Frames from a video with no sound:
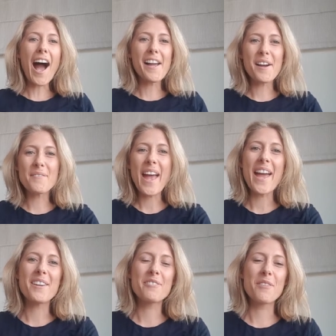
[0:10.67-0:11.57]
Hi, I'm
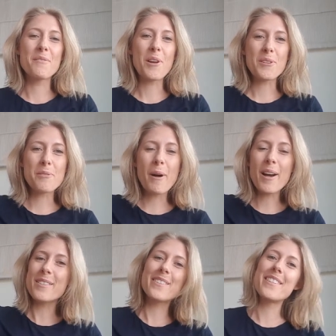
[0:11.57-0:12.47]
Hannah from
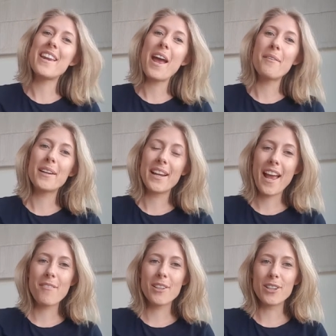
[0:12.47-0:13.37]
NurtureBox and today we're going
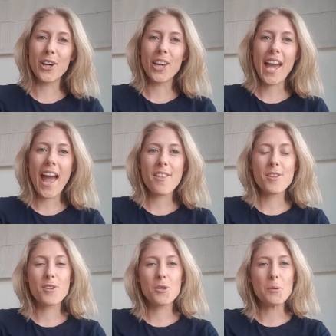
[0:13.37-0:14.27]
to have a look
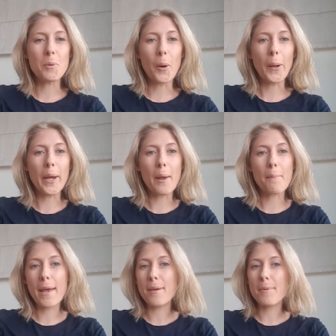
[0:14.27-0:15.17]
at the newborn
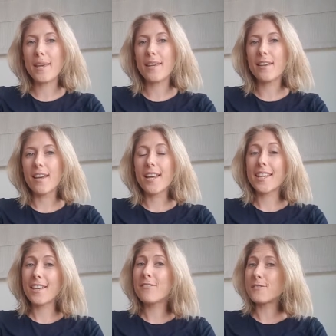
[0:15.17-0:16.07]
baby
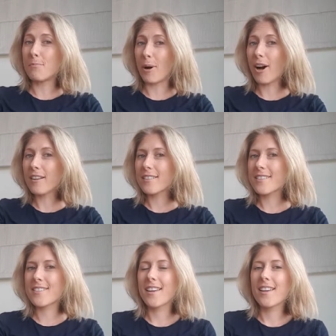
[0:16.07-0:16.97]
gift box
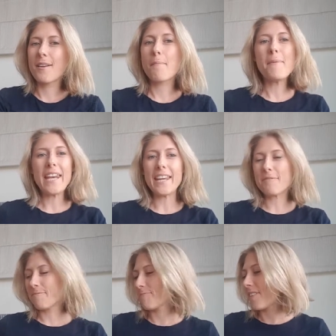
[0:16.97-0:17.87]

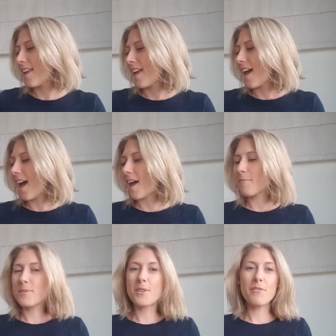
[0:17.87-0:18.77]
mini.
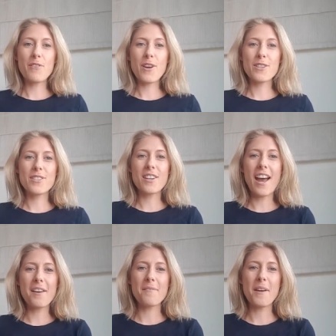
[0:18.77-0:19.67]
Um, so the first
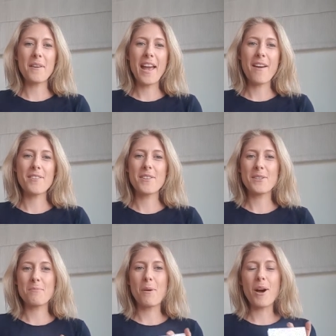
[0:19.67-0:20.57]
item that we have in
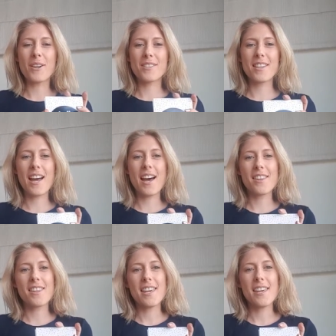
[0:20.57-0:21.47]
this box
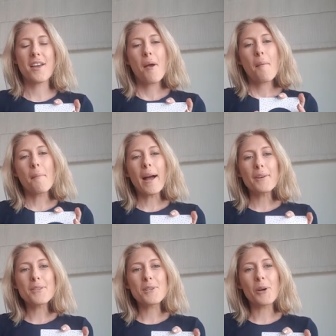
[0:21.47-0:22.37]
are the
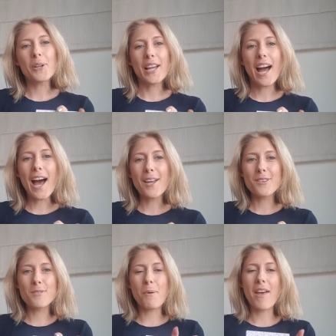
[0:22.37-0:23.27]
milestone
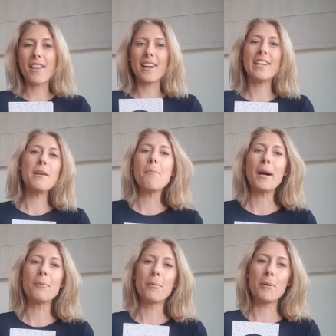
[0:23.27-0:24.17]
cards by the
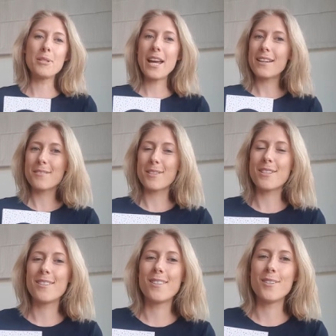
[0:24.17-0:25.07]
Lilybug Project,
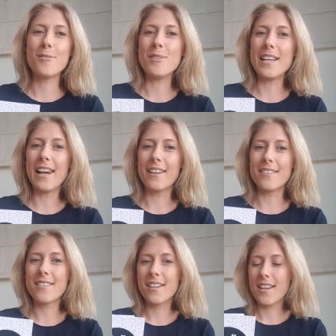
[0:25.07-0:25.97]
which is a New
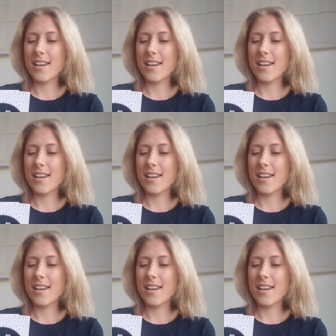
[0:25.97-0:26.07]
Zealand